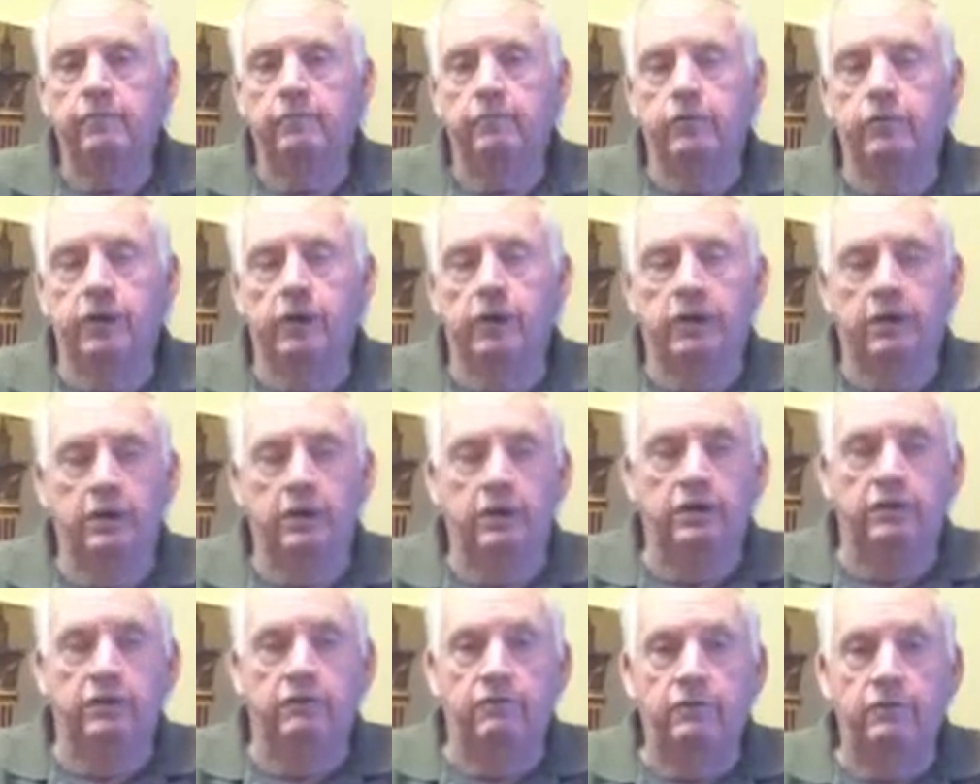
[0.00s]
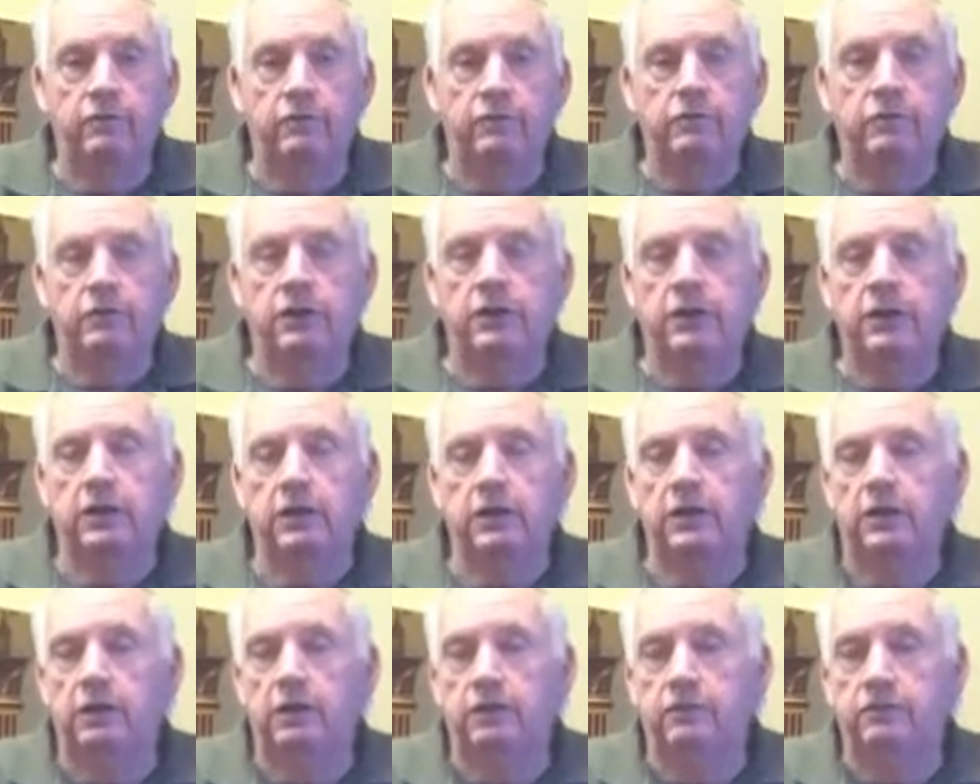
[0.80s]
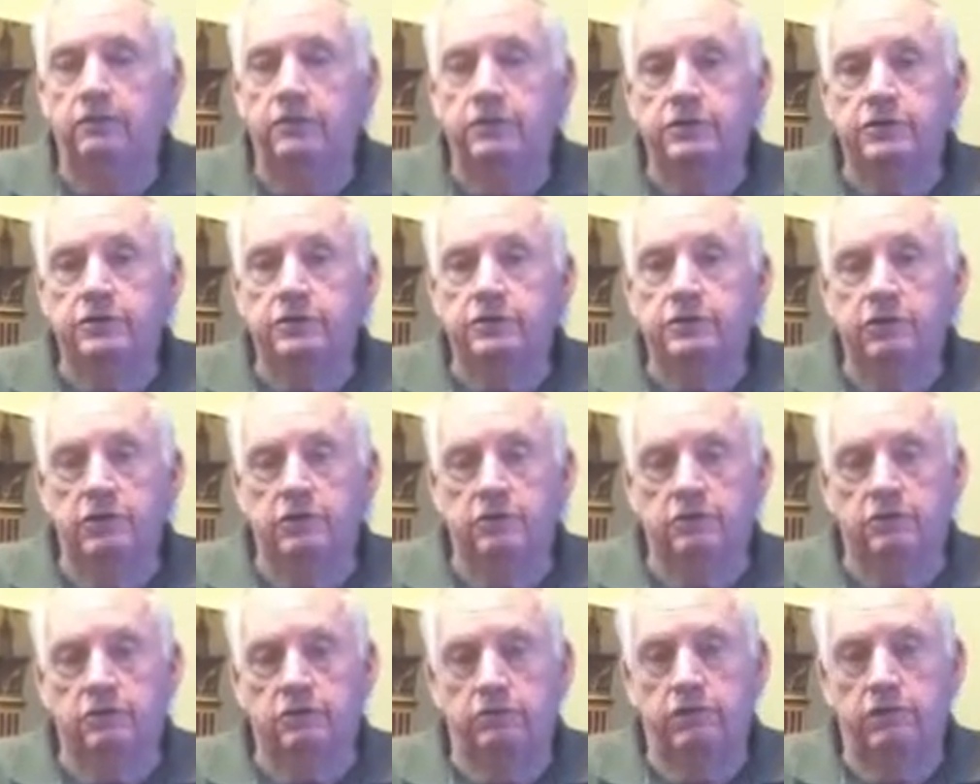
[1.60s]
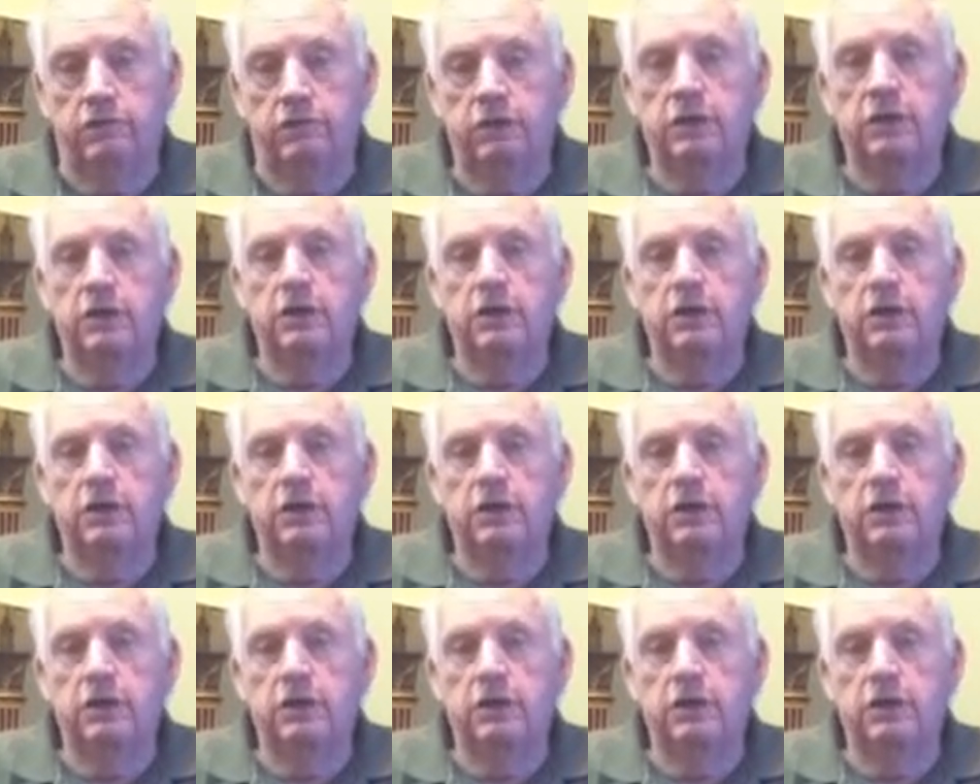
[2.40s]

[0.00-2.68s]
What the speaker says: But I love you and I love this country.